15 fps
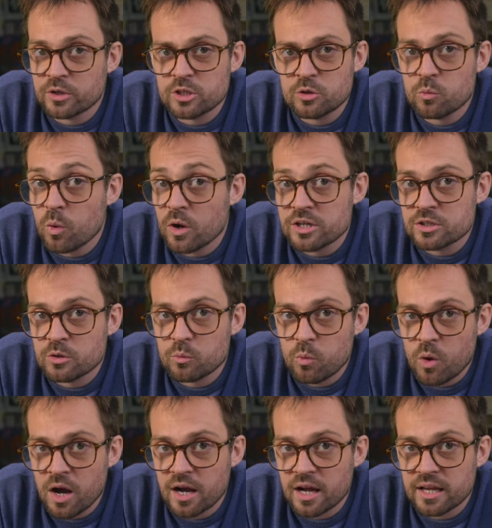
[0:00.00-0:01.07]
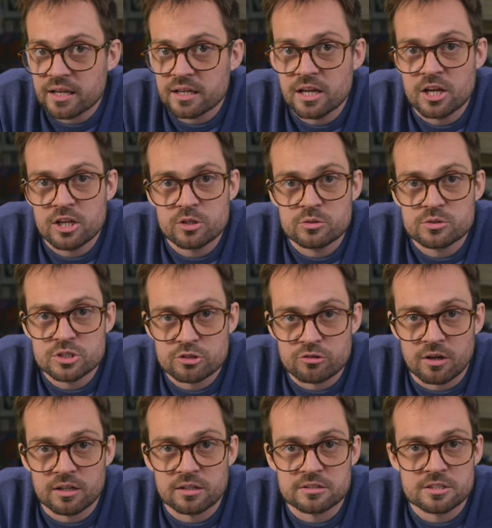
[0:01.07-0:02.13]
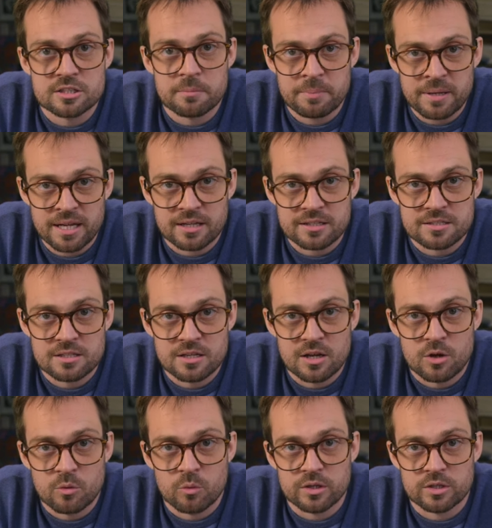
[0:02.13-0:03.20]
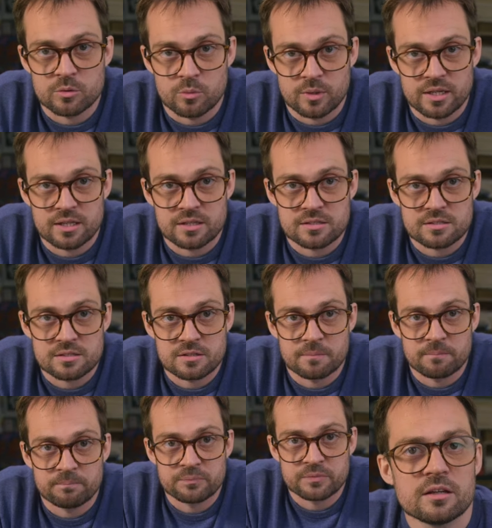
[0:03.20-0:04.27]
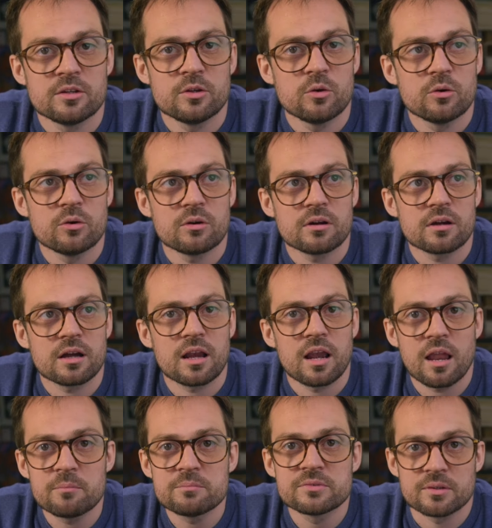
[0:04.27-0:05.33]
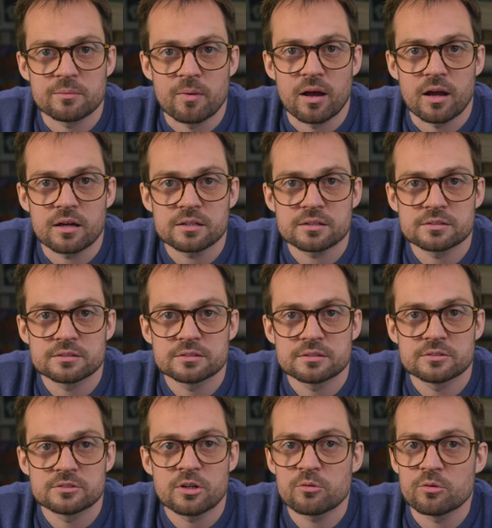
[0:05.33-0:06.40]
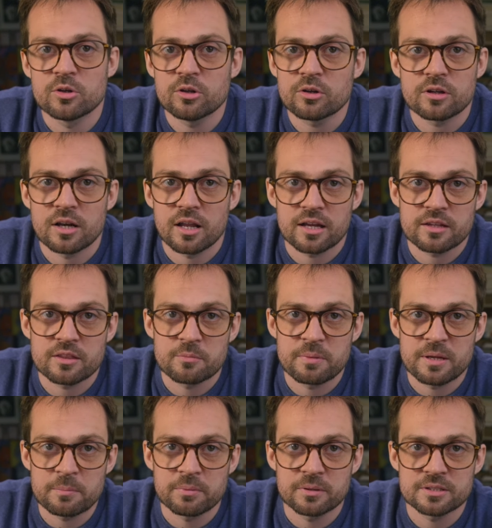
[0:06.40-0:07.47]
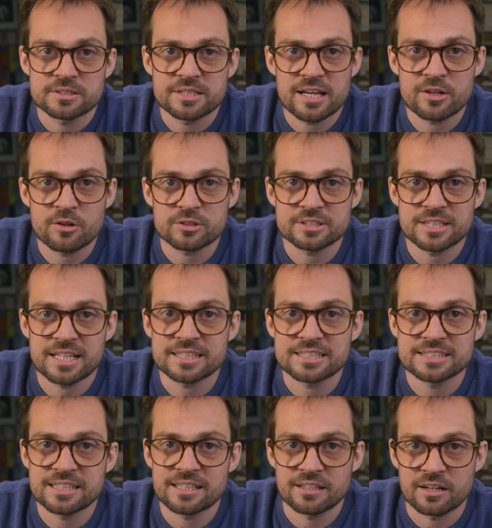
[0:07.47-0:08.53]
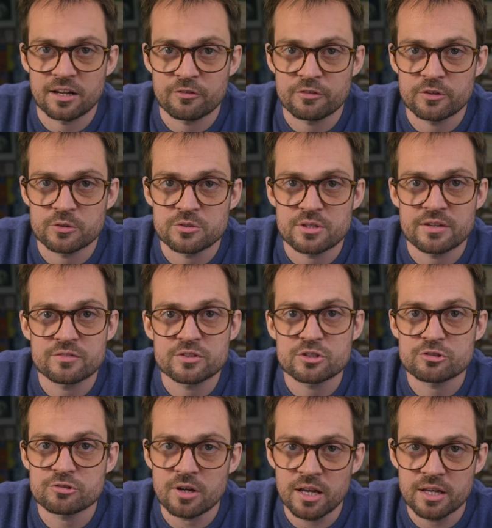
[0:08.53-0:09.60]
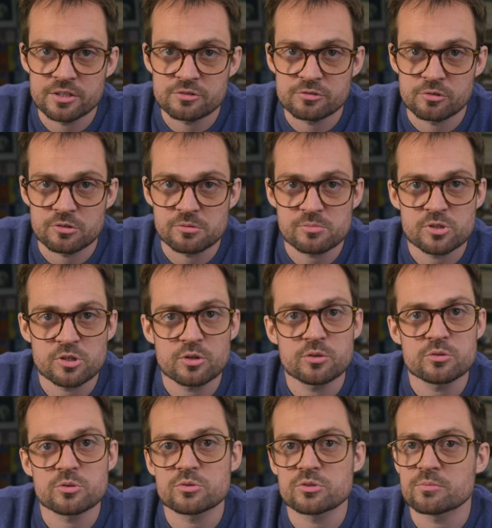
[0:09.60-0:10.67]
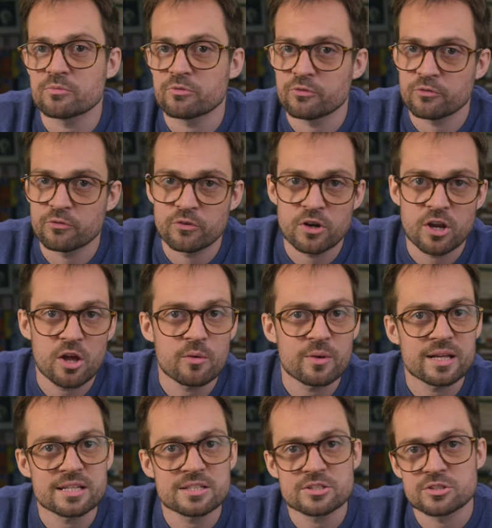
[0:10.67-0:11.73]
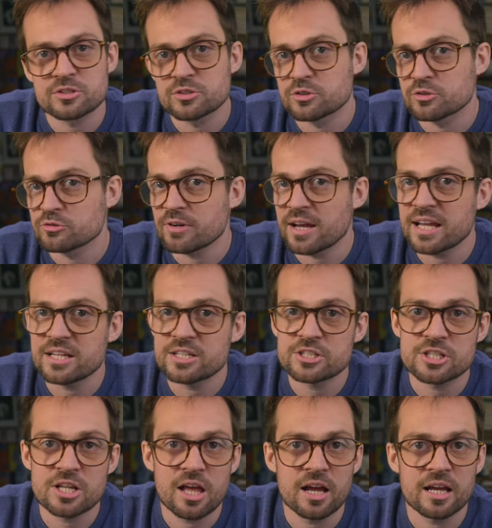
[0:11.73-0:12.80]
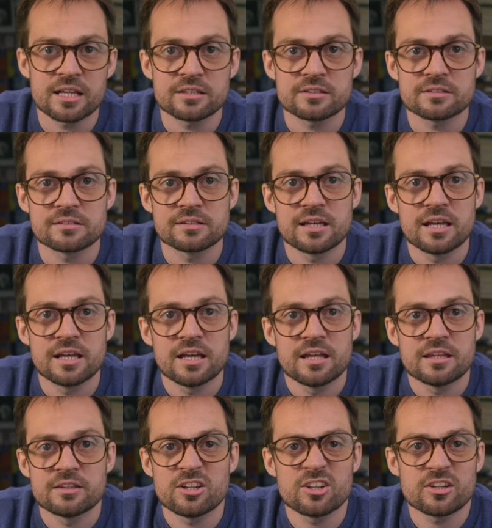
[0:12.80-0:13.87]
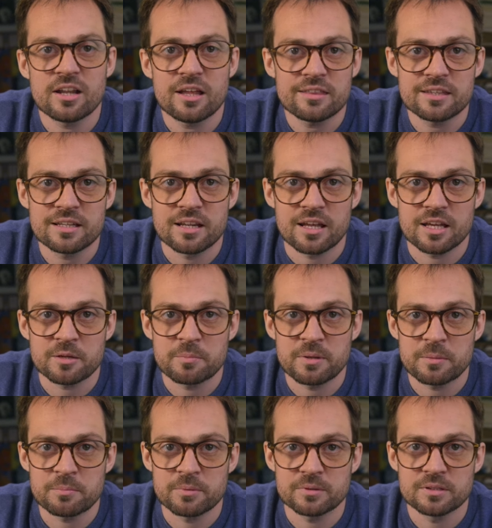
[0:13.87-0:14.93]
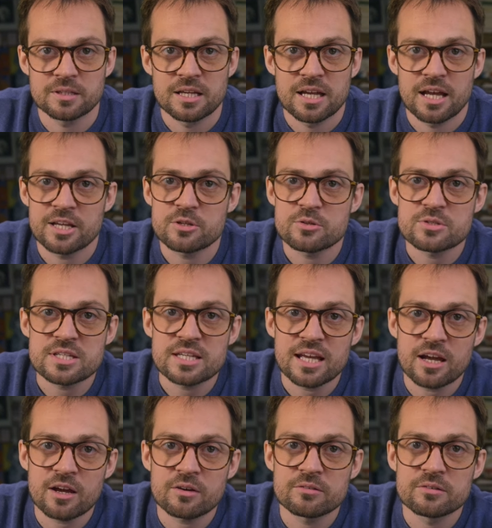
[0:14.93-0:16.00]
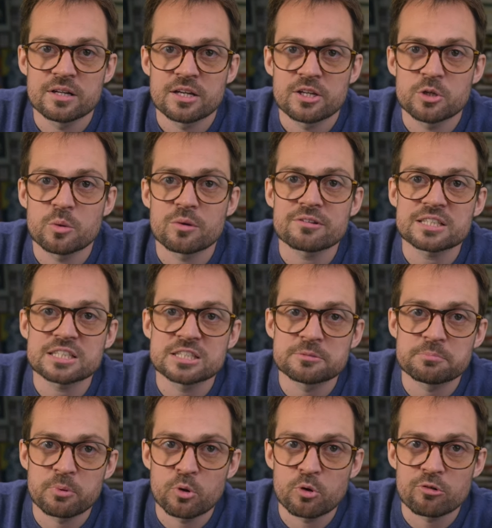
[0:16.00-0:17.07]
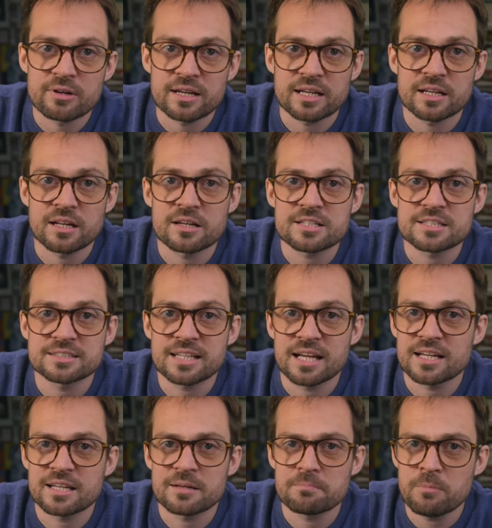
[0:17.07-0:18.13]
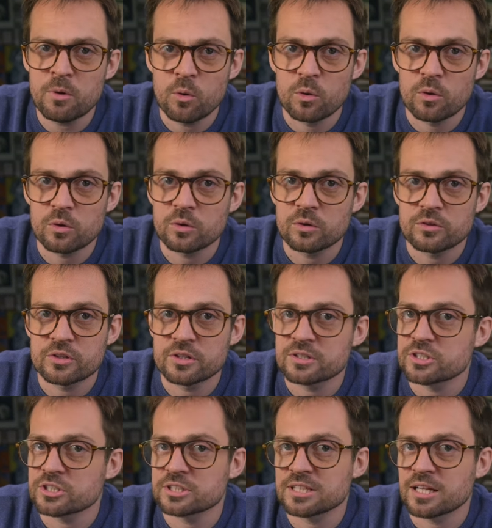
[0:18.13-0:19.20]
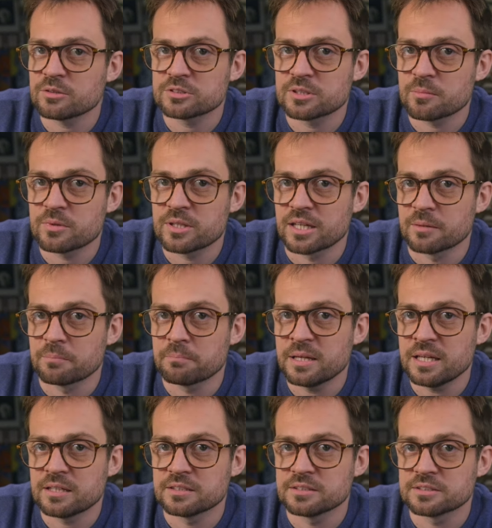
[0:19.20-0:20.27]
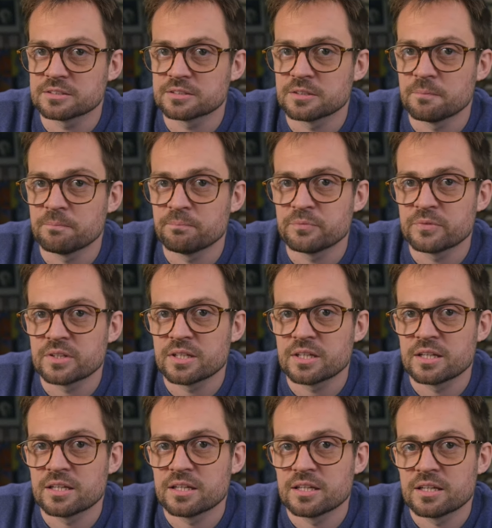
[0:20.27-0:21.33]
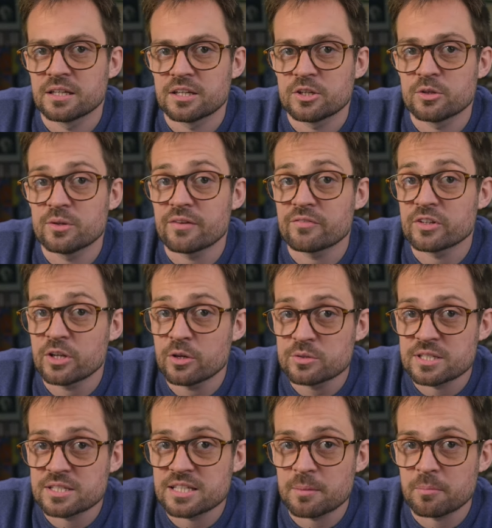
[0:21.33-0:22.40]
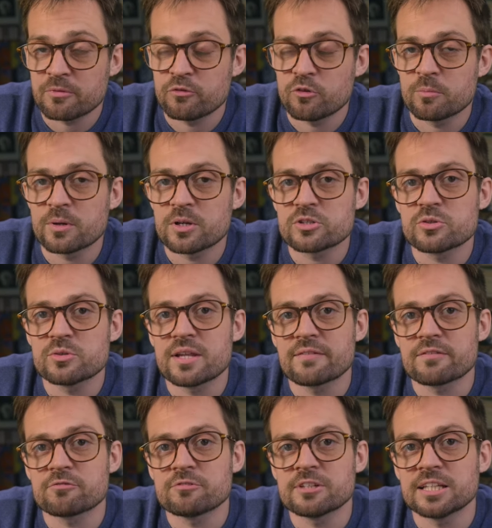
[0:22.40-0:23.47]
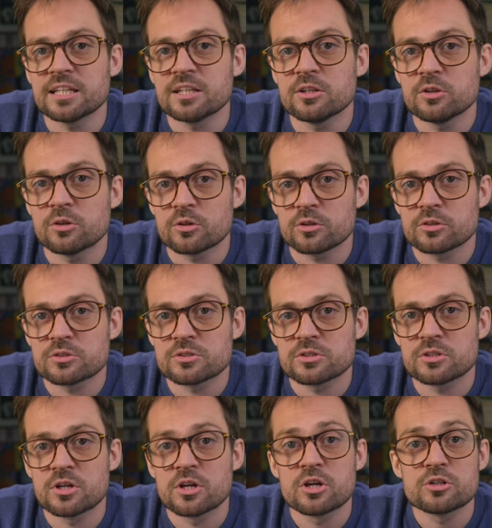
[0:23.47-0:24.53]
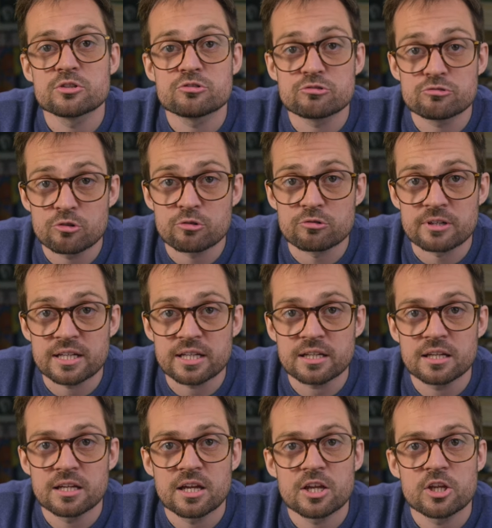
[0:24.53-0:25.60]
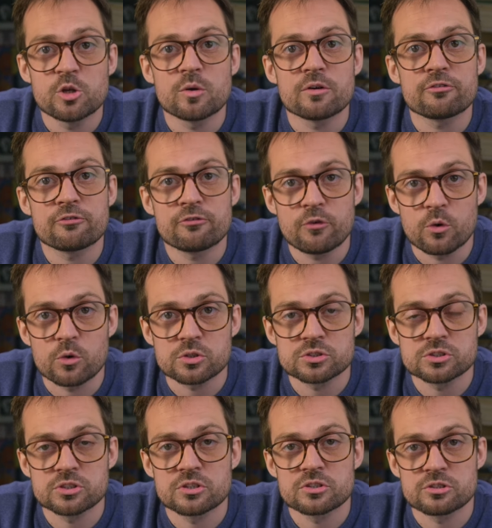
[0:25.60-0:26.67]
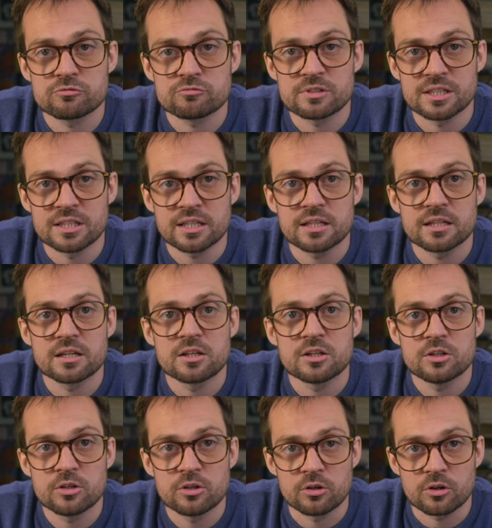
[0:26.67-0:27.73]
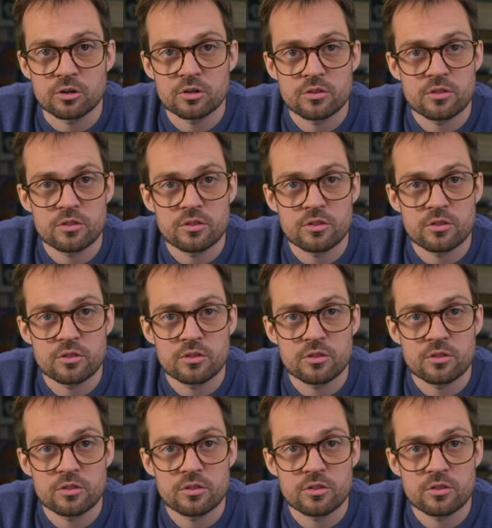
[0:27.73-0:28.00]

You wonder why you struggle to depict what you witness. Your clumsy marks don't look like the people, as they're not staying still enough for you to even try and draw them. So you do some flowing, strange lines that look nothing like people. And you see how you are exploring and understanding more than just how something appears. You never noticed that before because you never really looked. Drawing, you are forced to really look.